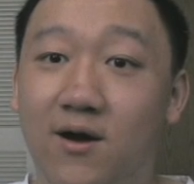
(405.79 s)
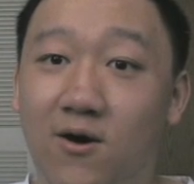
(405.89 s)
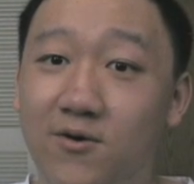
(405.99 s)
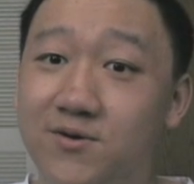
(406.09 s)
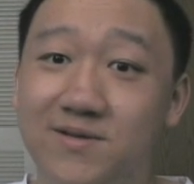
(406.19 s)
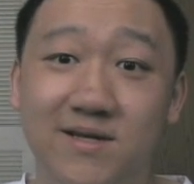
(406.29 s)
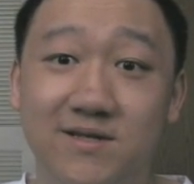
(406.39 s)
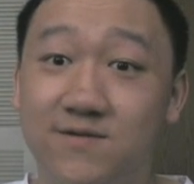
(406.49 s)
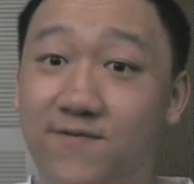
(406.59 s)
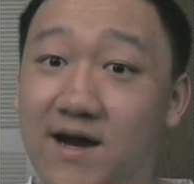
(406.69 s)
all you need
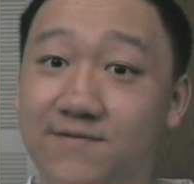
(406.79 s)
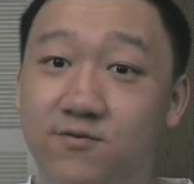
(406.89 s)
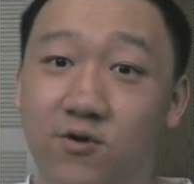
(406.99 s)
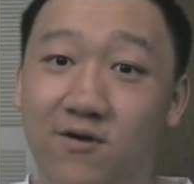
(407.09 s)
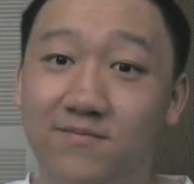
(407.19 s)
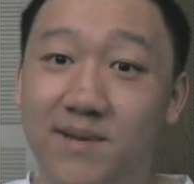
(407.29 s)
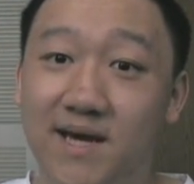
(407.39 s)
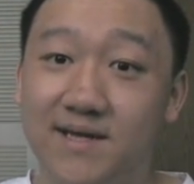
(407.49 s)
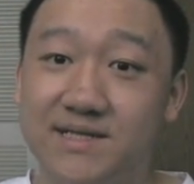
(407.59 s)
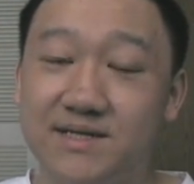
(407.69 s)
is 512
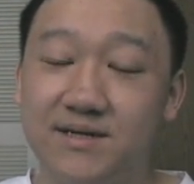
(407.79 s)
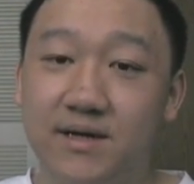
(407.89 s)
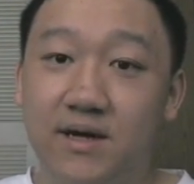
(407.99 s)
megs.